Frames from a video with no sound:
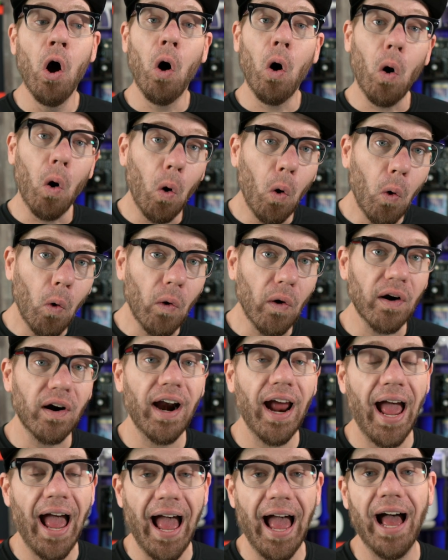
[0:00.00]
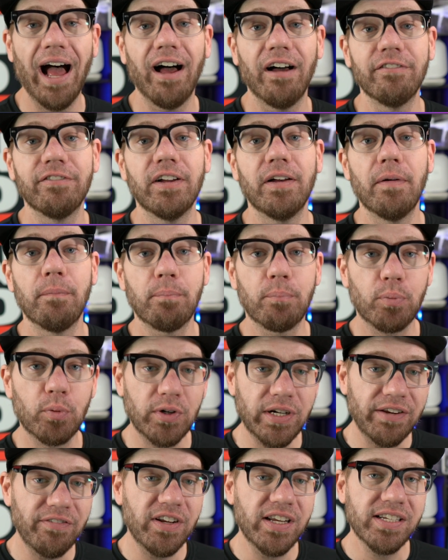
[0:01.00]
or have
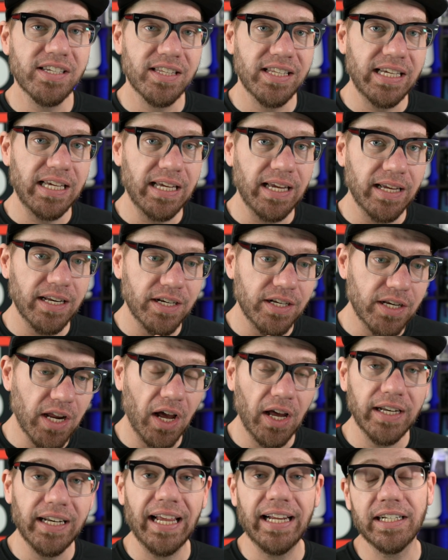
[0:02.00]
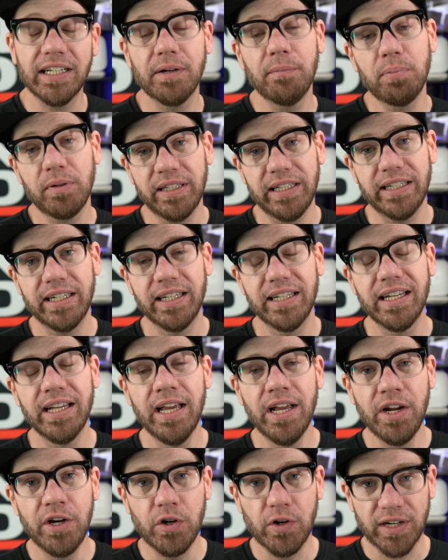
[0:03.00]
previously done and completed
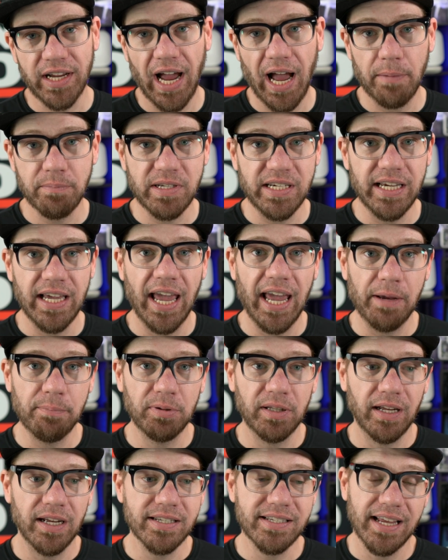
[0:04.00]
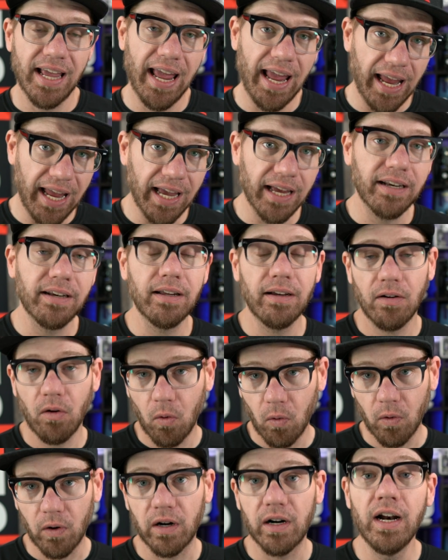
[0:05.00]
your CompTIA A Plus and
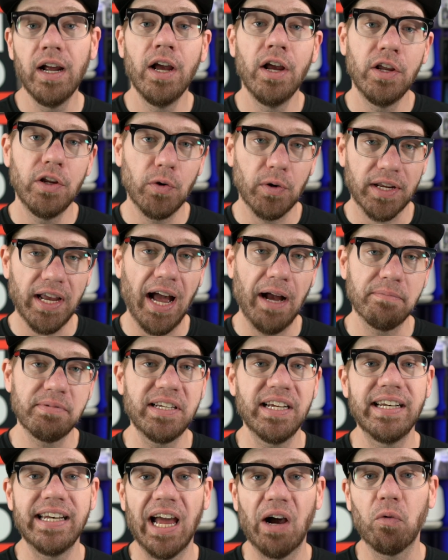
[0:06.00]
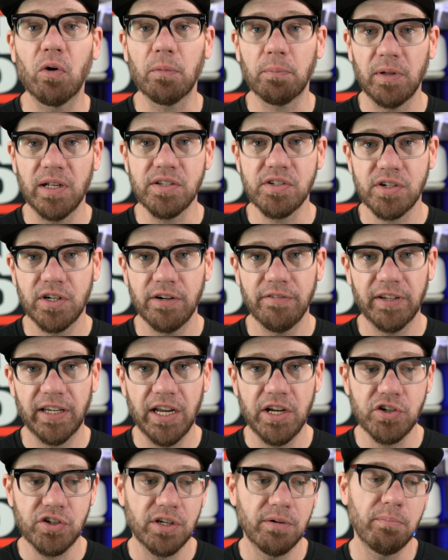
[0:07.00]
or your CompTIA Network Plus
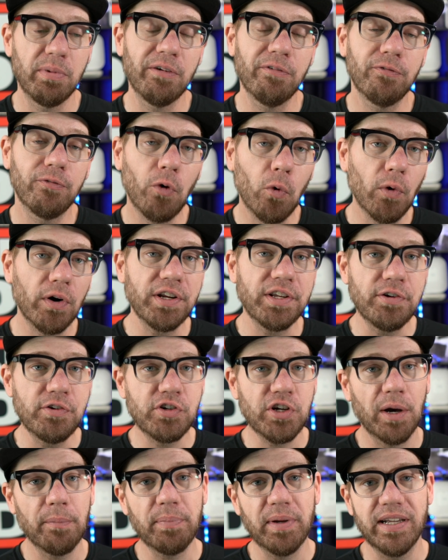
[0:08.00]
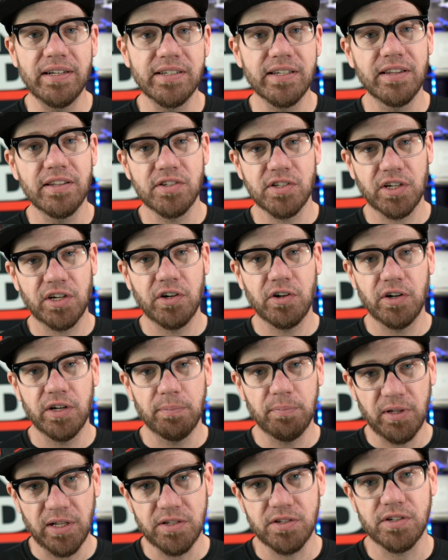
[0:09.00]
certification before you jump into the Security
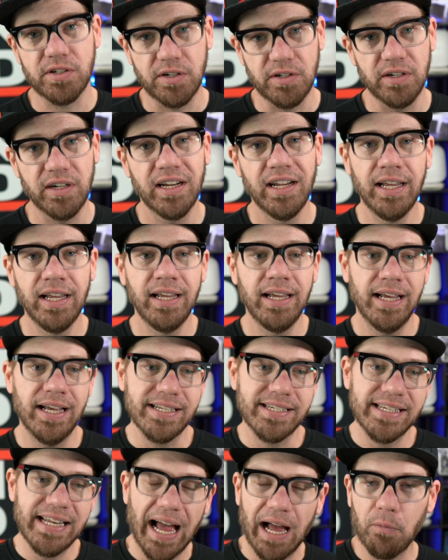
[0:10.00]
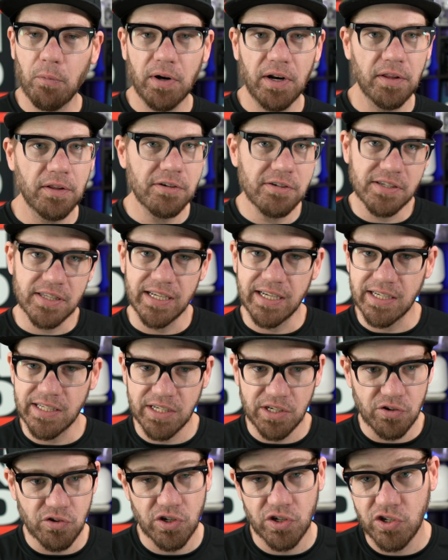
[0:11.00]
Plus cert. It's not one of those things that
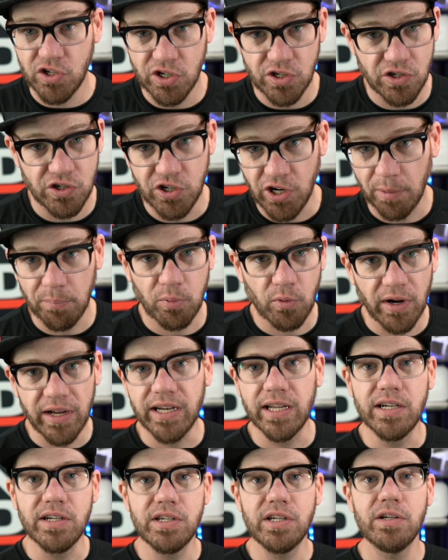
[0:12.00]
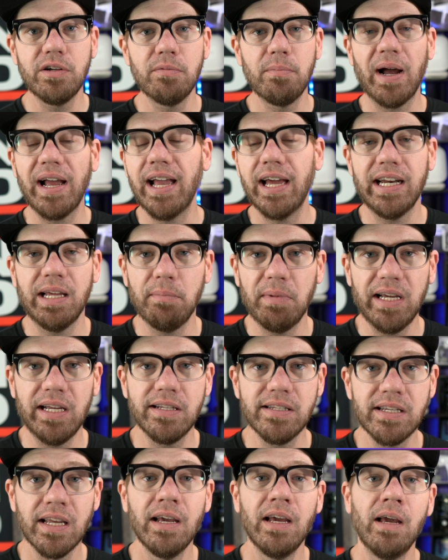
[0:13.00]
you should just jump right into by any
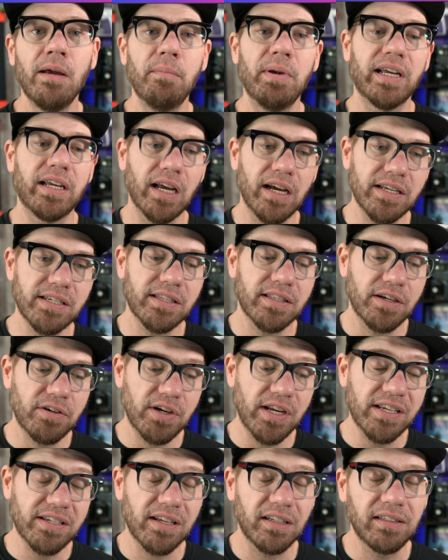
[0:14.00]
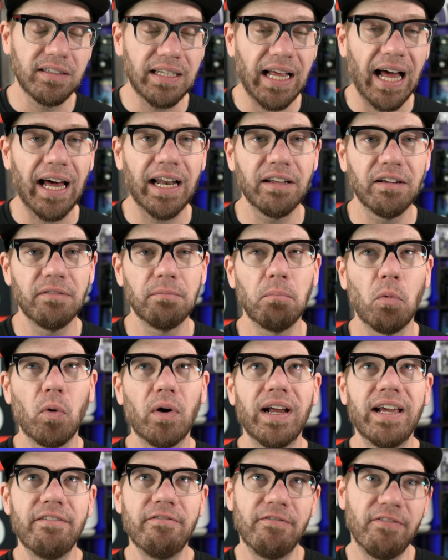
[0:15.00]
means because there is a lot of more
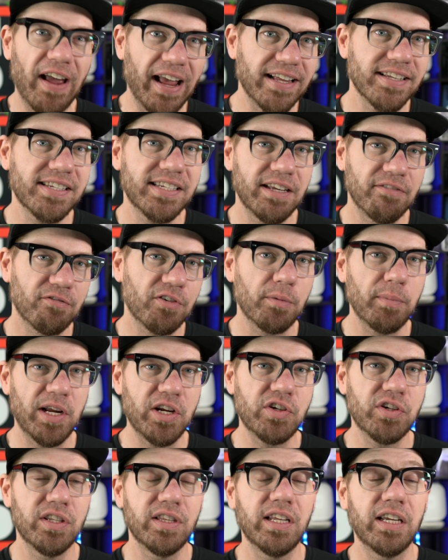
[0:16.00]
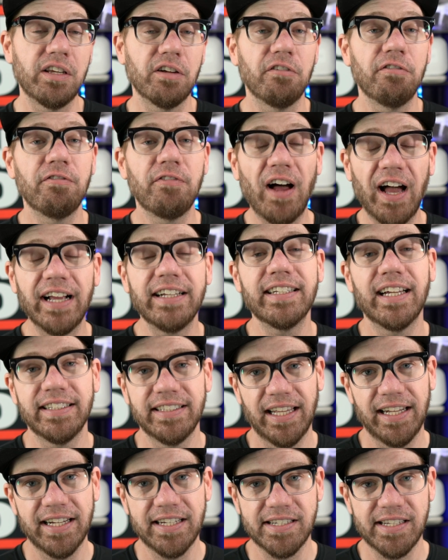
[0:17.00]
advanced information that you'll find on
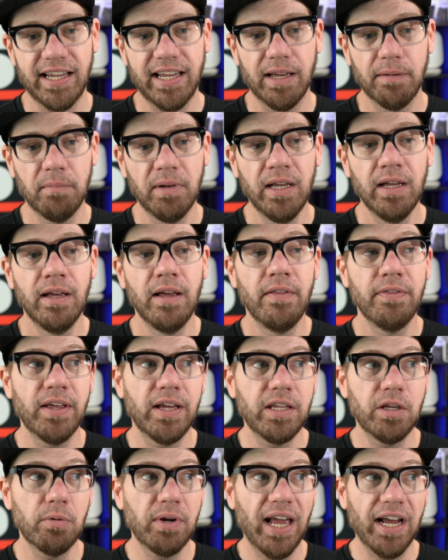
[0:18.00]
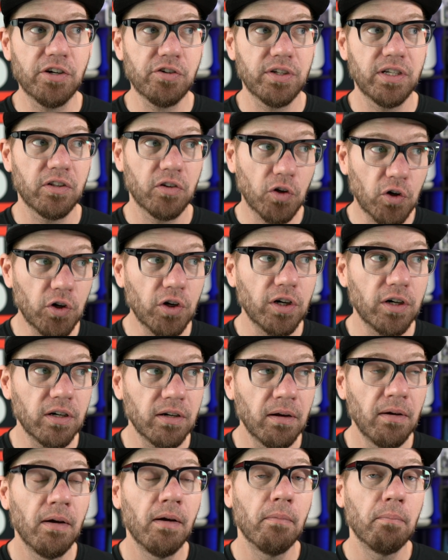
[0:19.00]
that exam that you would actually learn
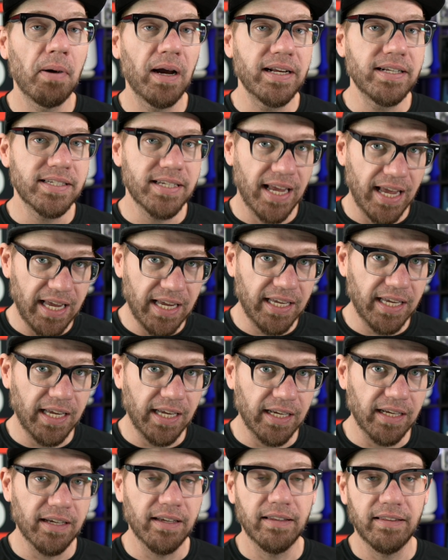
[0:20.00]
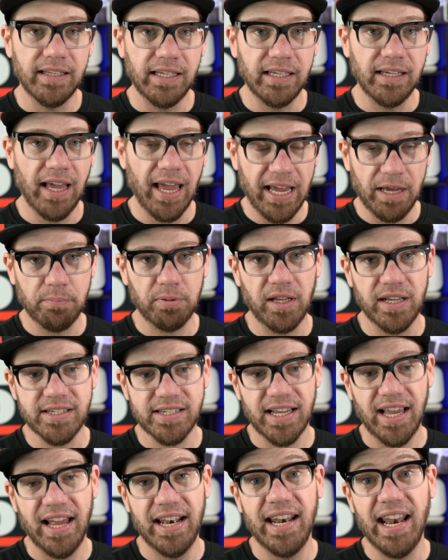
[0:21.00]
by taking the A plus
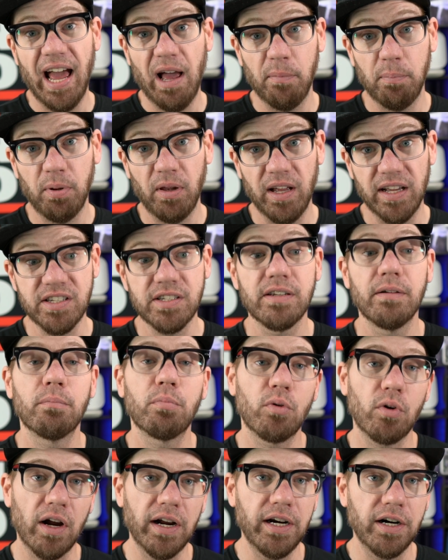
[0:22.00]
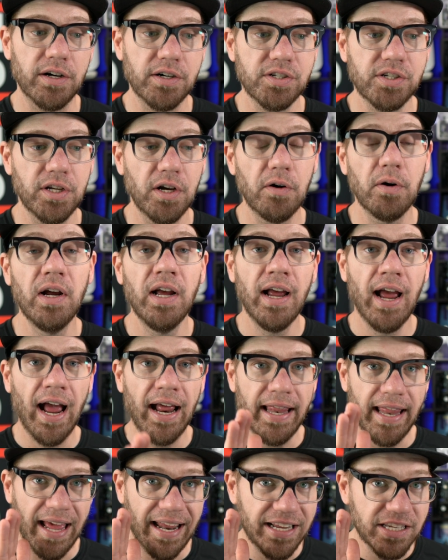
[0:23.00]
and Net plus prior. So
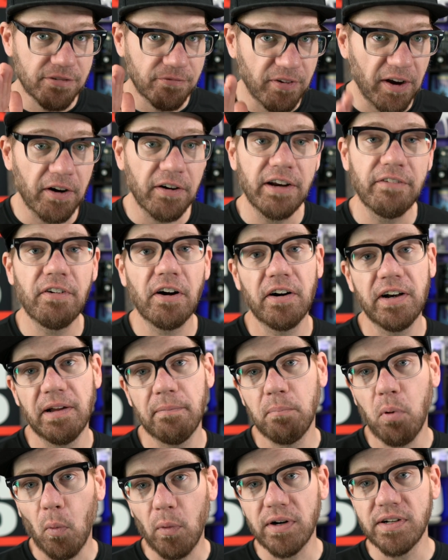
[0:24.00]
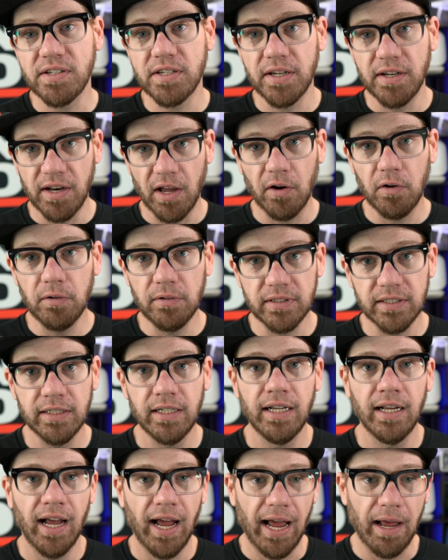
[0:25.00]
that is very, very important to note.
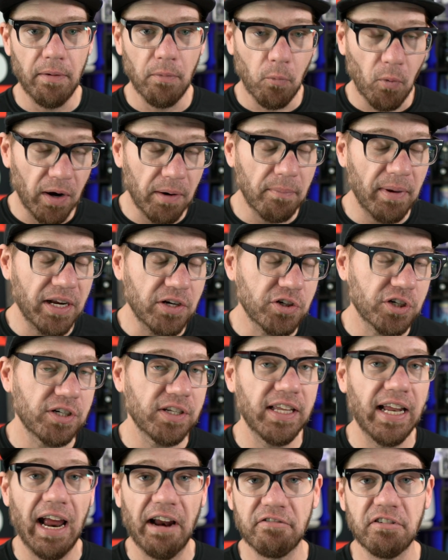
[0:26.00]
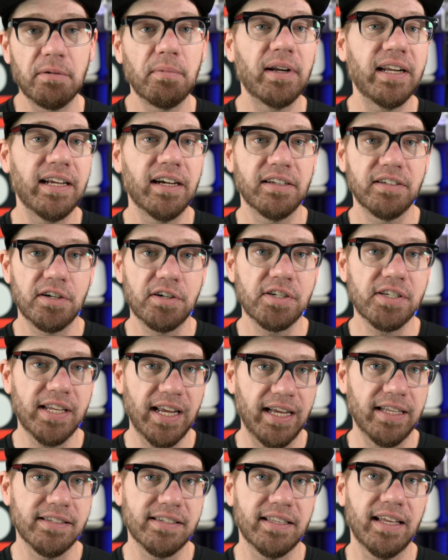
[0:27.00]
I want to make sure that everybody
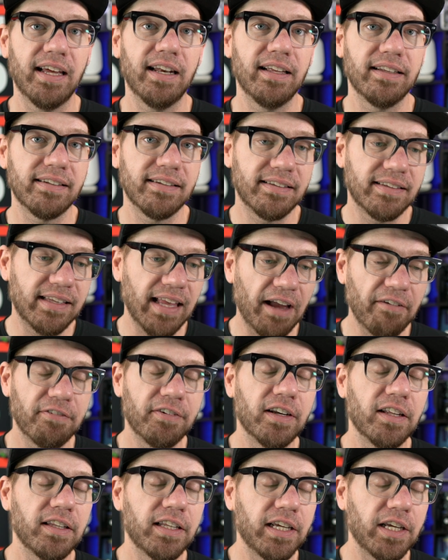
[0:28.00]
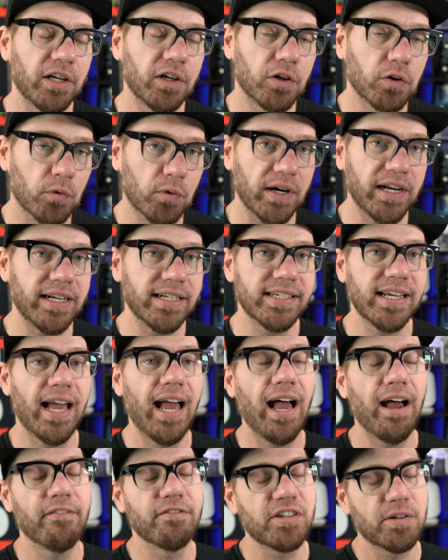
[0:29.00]
understands that. It's definitely great to
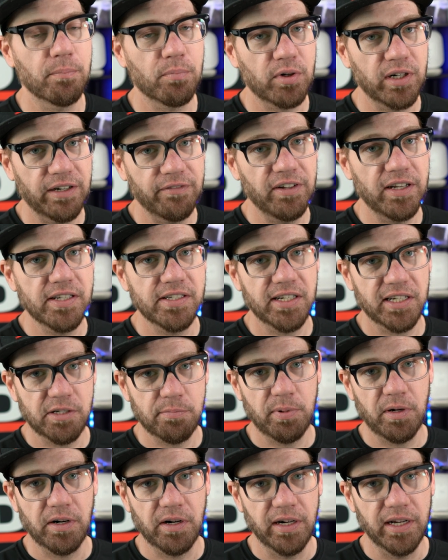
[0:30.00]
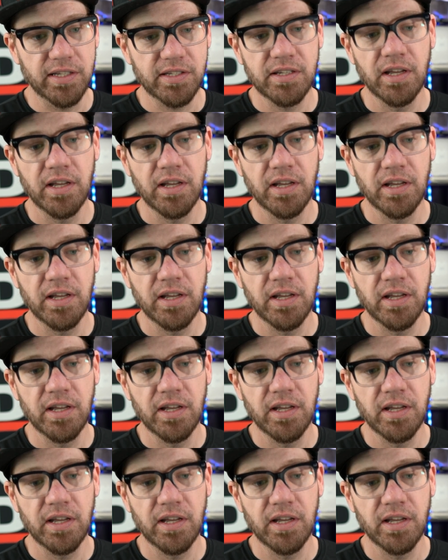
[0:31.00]
have some previous experience.